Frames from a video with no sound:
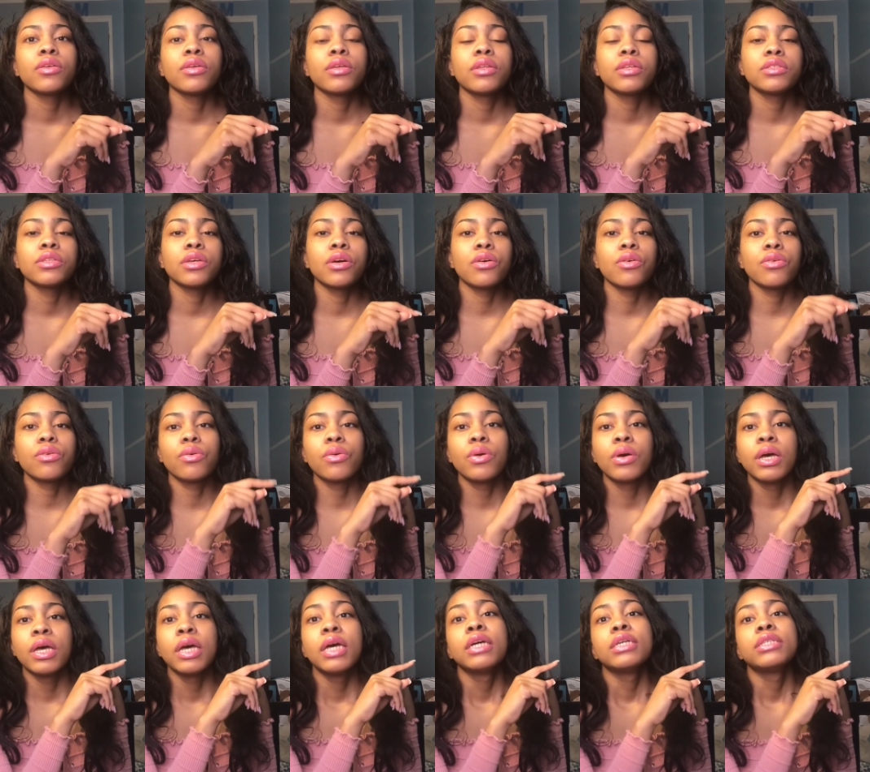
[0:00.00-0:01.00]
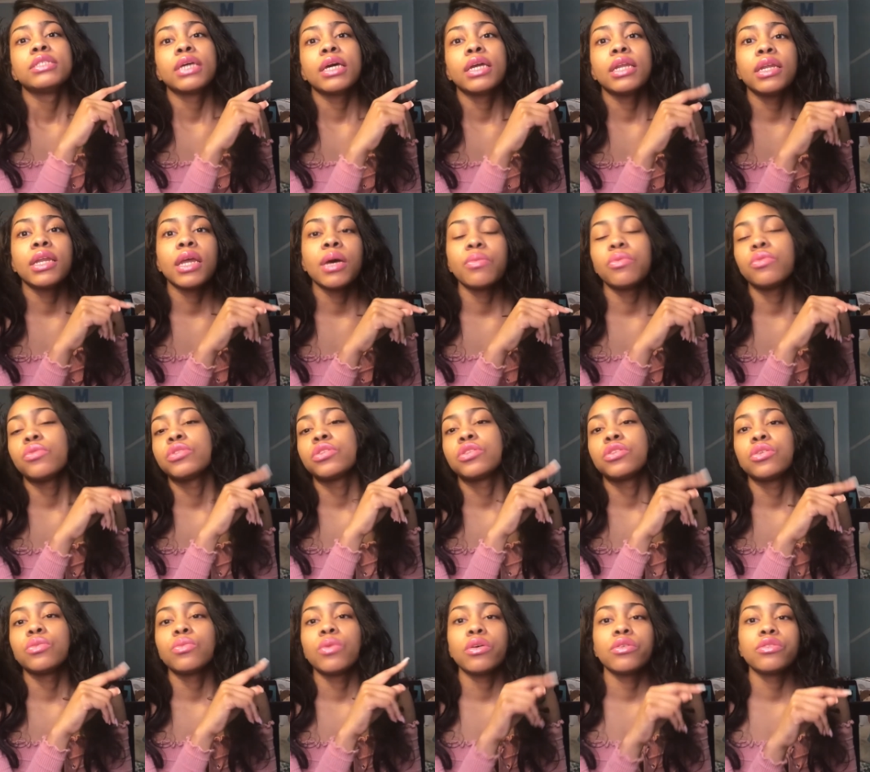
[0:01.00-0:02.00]
So say the number is
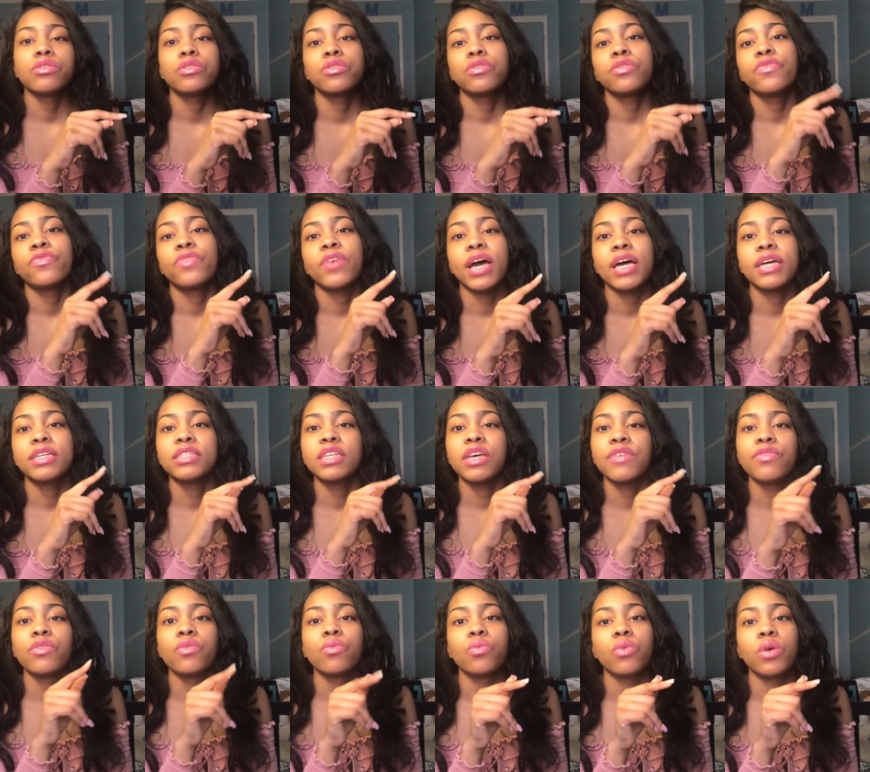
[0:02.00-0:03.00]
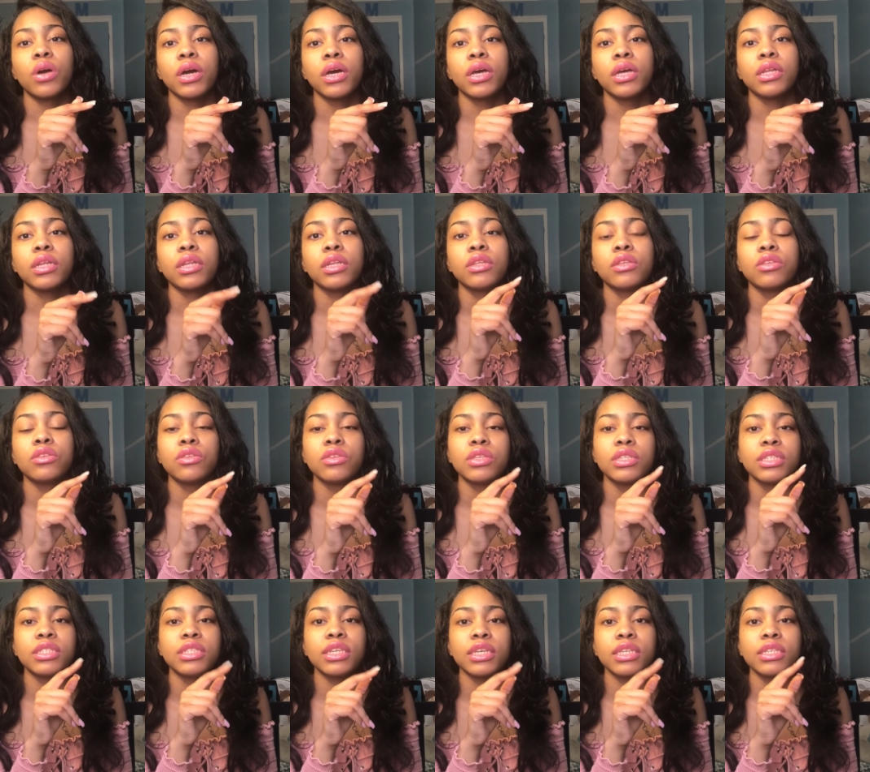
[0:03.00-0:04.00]

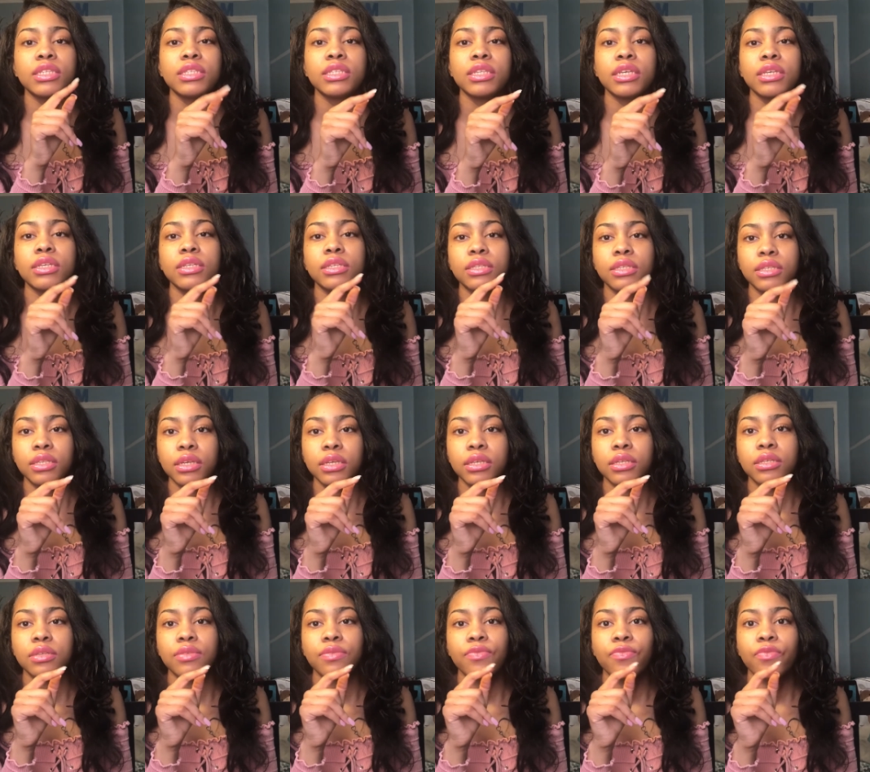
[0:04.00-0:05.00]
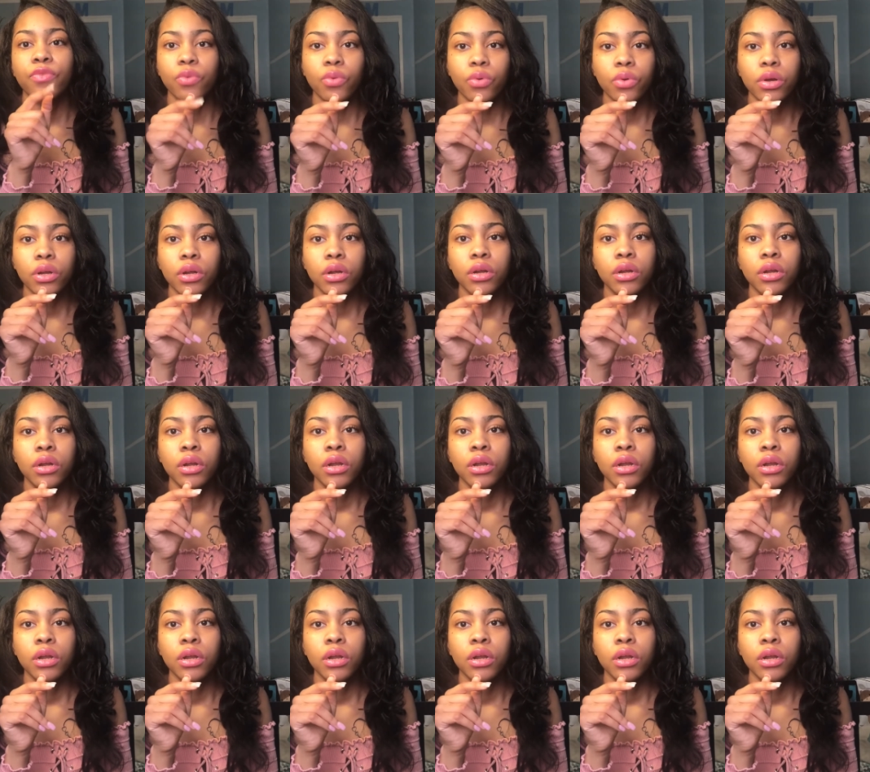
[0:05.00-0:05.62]
202-571-6664.